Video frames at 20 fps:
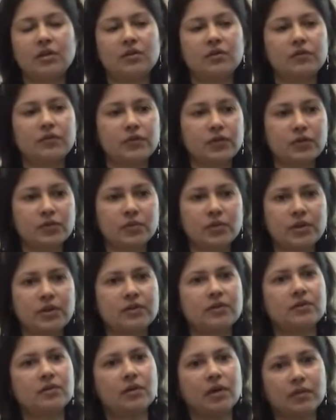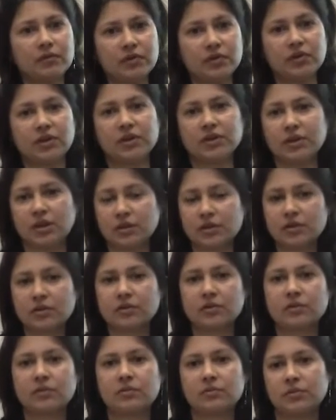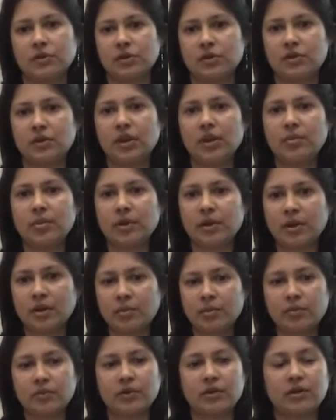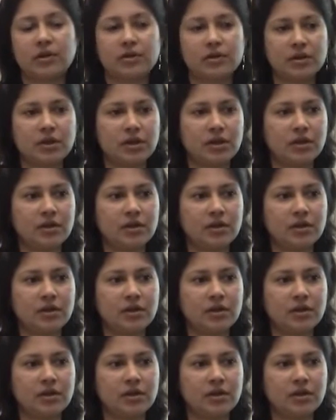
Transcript: The first one is obviously technical. You know, keeping up with